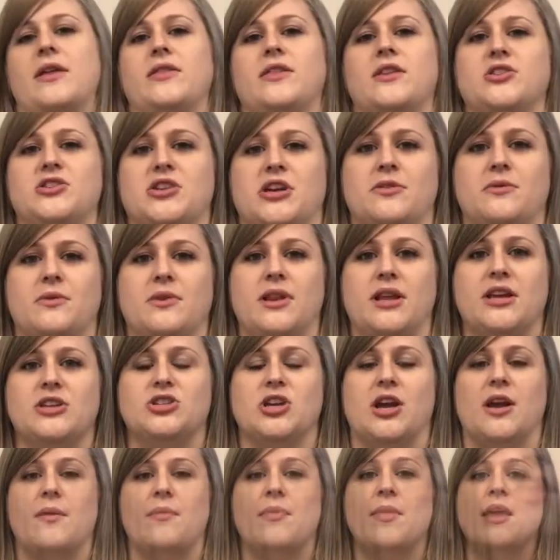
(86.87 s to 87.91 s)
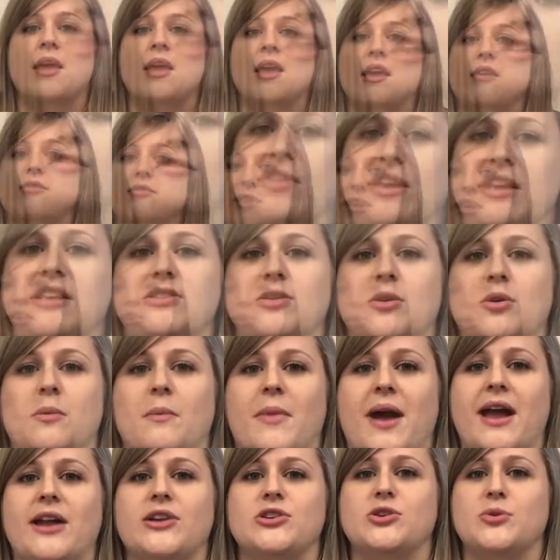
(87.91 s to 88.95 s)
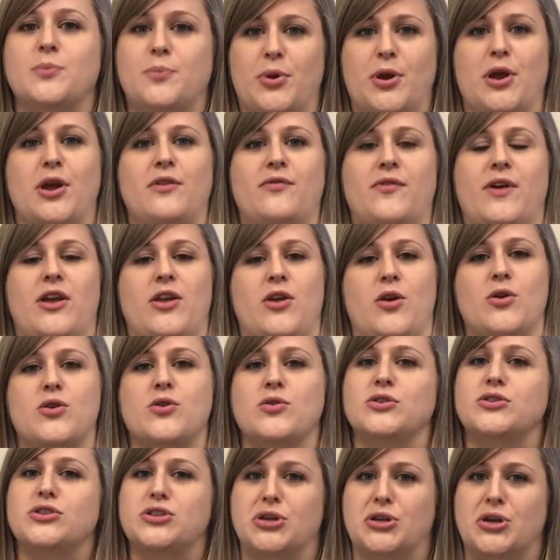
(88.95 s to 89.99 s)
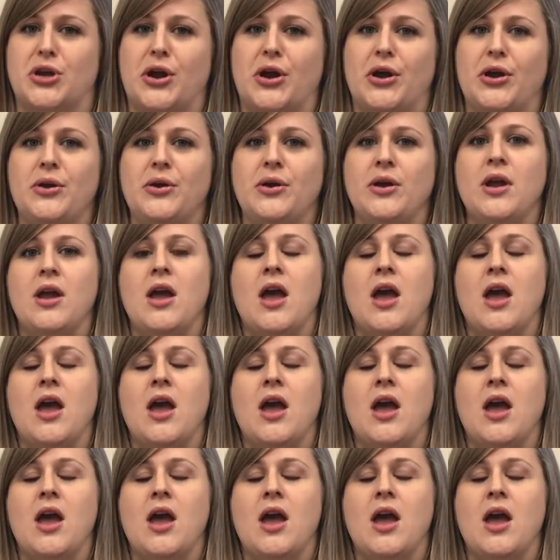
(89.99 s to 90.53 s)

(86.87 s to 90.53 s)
in the general ledger. If these all match, perfect, you're good to go.